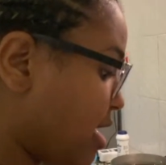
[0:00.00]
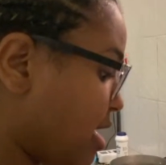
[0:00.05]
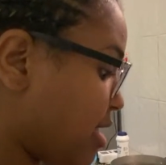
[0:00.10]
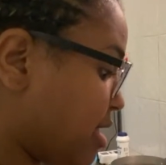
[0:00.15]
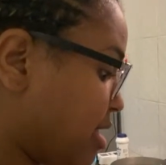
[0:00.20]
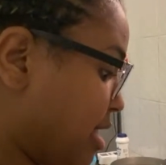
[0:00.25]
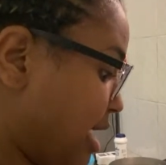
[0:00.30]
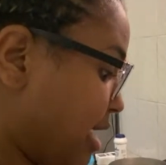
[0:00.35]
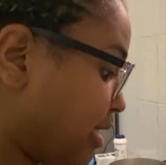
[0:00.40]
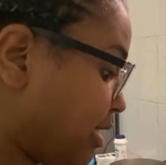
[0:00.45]

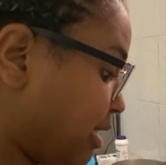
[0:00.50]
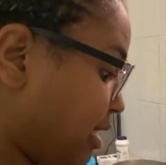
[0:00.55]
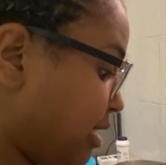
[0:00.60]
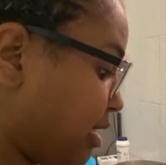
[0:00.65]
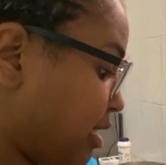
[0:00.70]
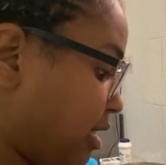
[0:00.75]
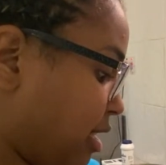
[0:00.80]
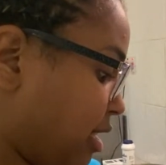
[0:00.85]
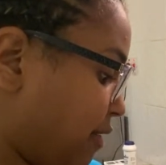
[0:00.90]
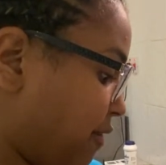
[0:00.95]
They
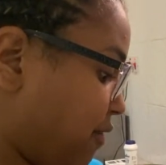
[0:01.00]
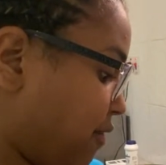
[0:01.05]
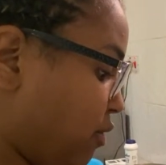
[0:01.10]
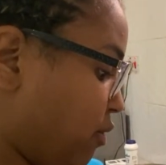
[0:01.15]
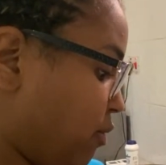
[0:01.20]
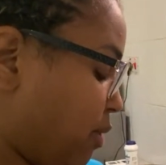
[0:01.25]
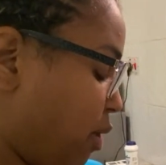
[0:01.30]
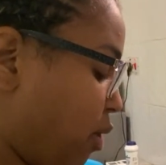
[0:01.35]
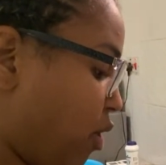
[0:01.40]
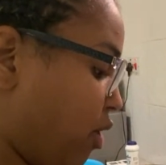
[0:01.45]
season their food
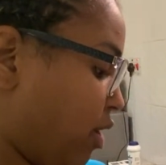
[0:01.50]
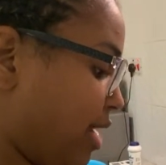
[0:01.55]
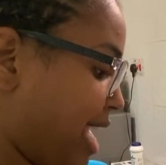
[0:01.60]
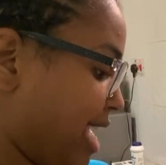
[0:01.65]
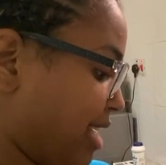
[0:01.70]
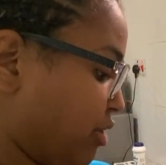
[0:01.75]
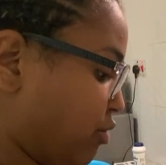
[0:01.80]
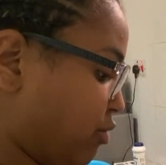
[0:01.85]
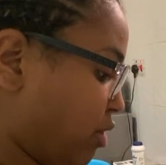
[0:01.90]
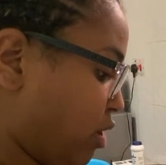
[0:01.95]
with all
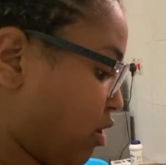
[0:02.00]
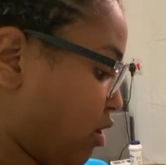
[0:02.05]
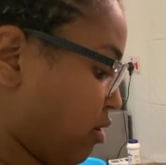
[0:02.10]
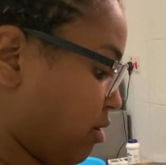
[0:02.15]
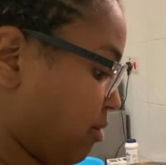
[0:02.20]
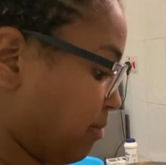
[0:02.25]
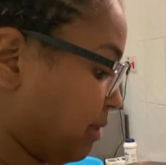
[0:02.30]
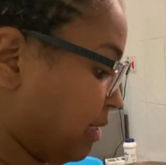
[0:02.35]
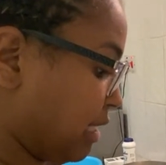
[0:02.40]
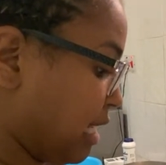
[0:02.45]
natural
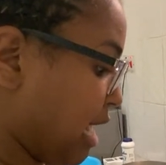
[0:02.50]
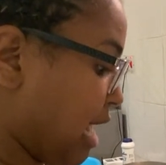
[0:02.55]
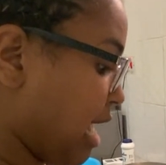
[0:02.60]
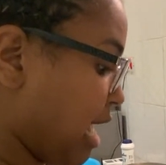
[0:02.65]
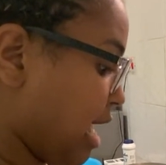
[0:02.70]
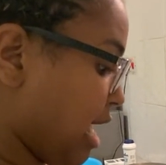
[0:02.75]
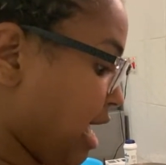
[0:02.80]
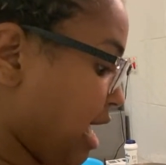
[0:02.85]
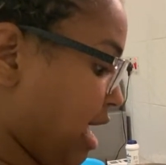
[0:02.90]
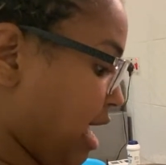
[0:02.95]
herbs.
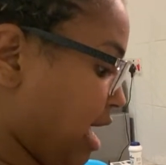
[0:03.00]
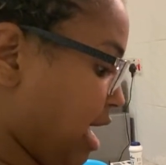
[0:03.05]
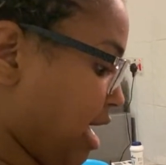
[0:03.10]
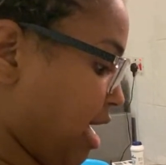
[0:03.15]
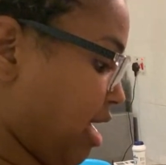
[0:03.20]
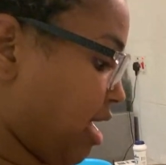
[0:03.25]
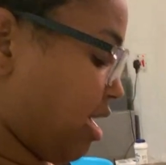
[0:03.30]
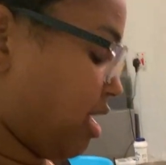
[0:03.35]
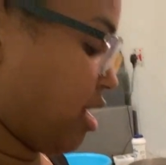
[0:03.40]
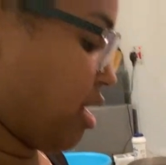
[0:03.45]

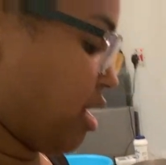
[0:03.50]
And